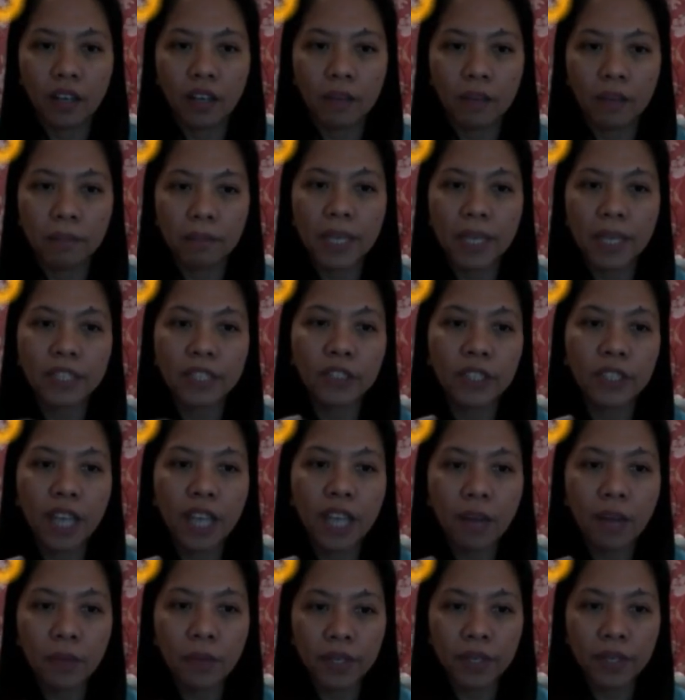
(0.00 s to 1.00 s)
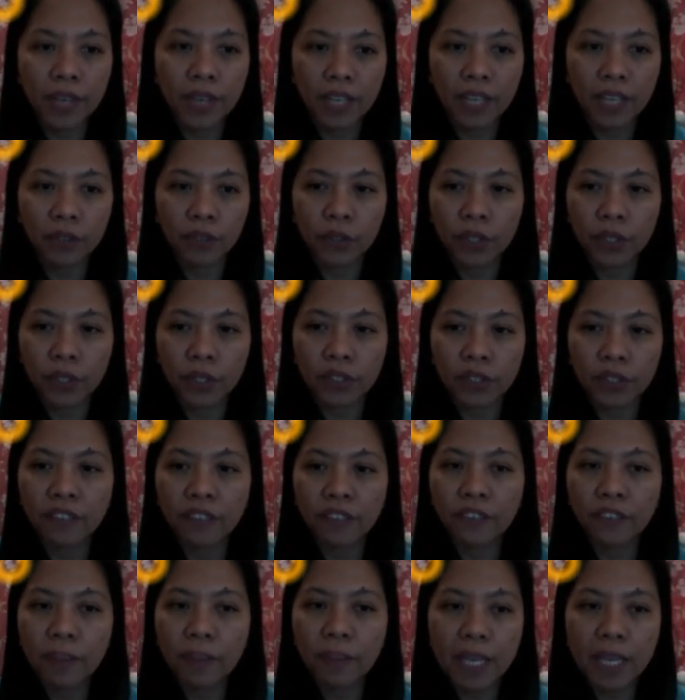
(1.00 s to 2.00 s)
Based on our record,
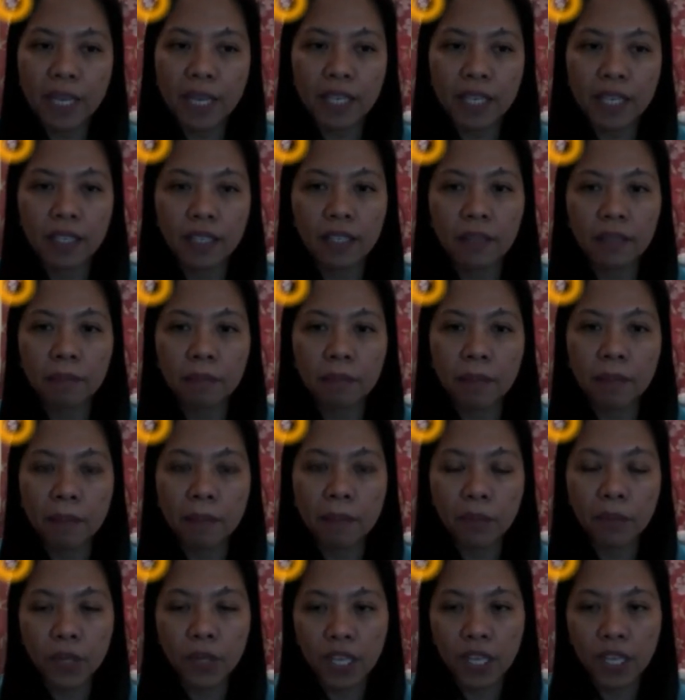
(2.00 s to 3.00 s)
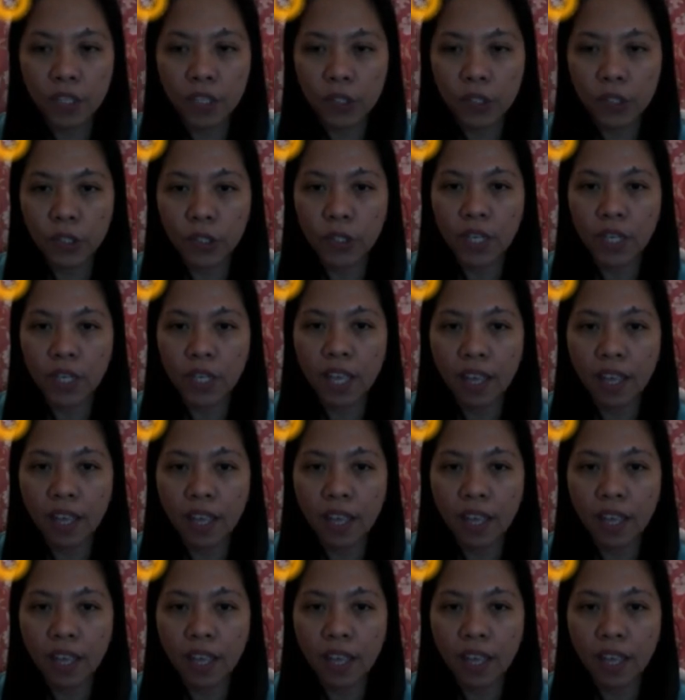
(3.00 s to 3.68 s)
the female population